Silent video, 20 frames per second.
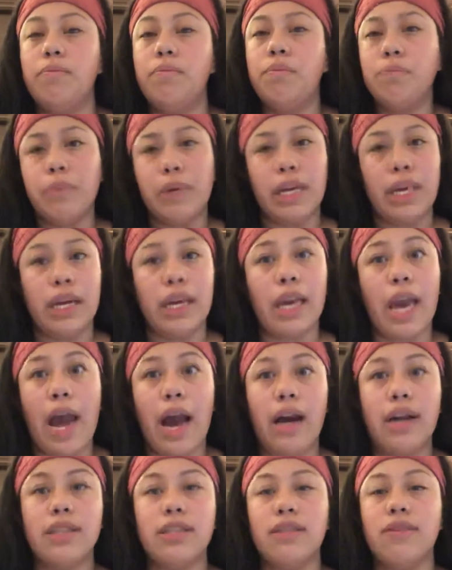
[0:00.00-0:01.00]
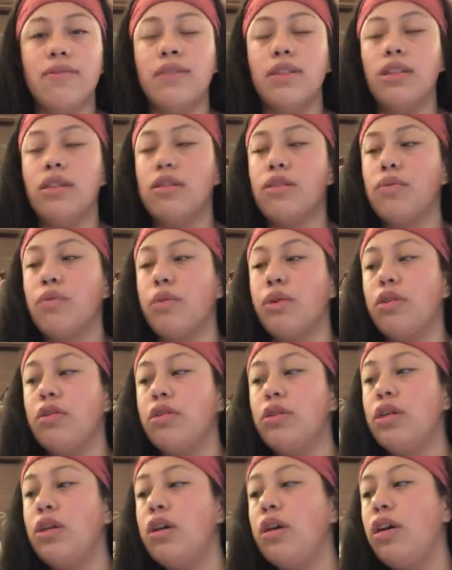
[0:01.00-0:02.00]
being active in this
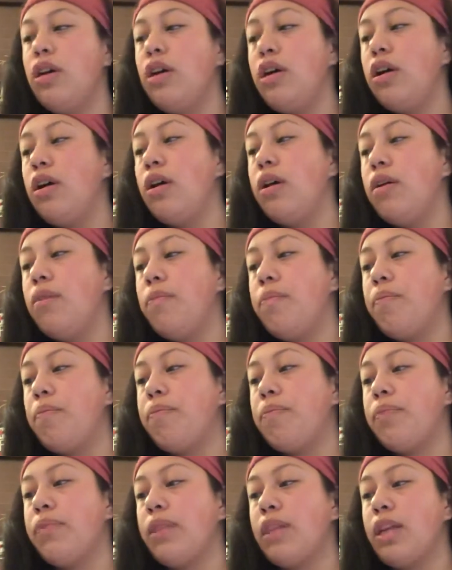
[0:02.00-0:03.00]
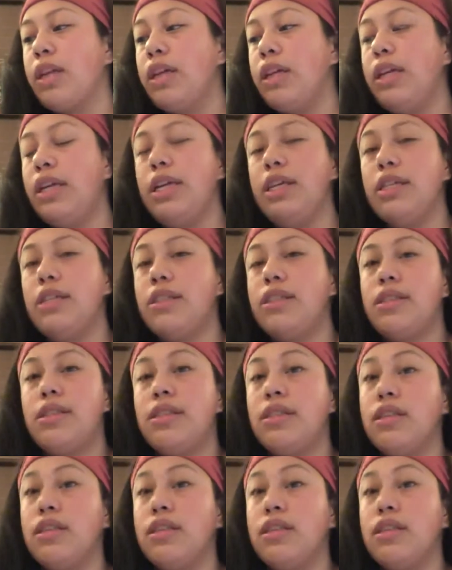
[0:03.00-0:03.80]
world. He is